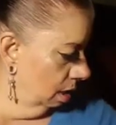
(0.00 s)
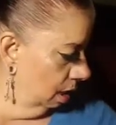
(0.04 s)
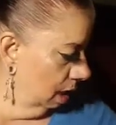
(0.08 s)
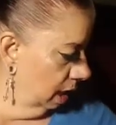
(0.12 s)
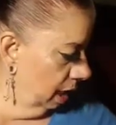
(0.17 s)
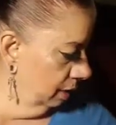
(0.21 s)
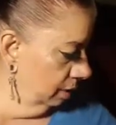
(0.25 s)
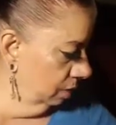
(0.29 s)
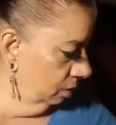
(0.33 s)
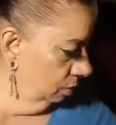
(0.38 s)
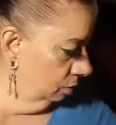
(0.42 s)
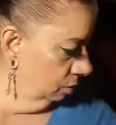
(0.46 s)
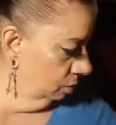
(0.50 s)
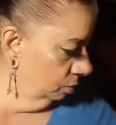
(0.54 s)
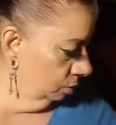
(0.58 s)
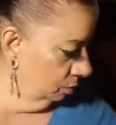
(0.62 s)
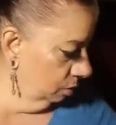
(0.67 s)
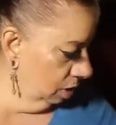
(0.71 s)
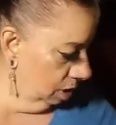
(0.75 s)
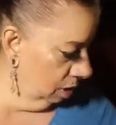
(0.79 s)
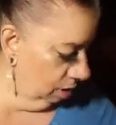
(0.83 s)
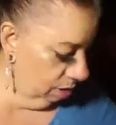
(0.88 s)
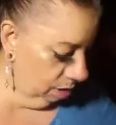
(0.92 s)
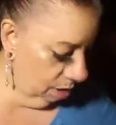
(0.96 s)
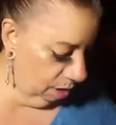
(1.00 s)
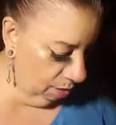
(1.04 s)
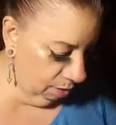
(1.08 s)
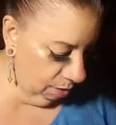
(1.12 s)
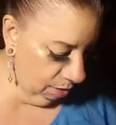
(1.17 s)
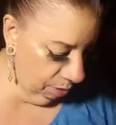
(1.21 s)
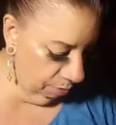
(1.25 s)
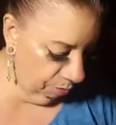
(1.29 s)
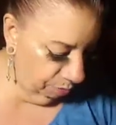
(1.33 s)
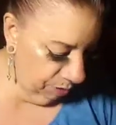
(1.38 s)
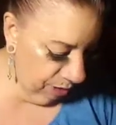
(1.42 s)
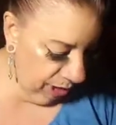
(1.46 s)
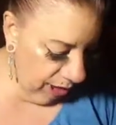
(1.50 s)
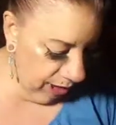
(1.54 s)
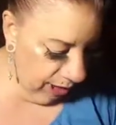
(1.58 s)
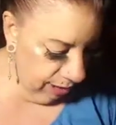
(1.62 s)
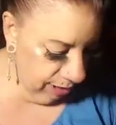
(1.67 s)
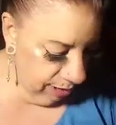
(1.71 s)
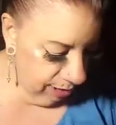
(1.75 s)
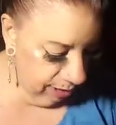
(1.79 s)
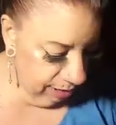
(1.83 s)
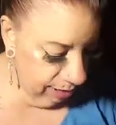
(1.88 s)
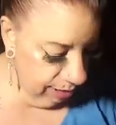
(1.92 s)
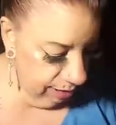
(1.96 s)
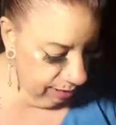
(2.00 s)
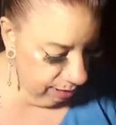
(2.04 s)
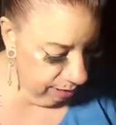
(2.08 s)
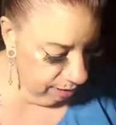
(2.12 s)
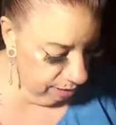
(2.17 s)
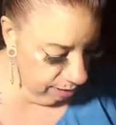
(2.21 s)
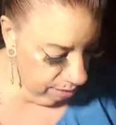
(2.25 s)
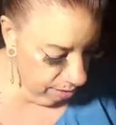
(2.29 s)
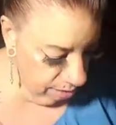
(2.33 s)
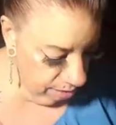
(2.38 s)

And those were $1 a piece.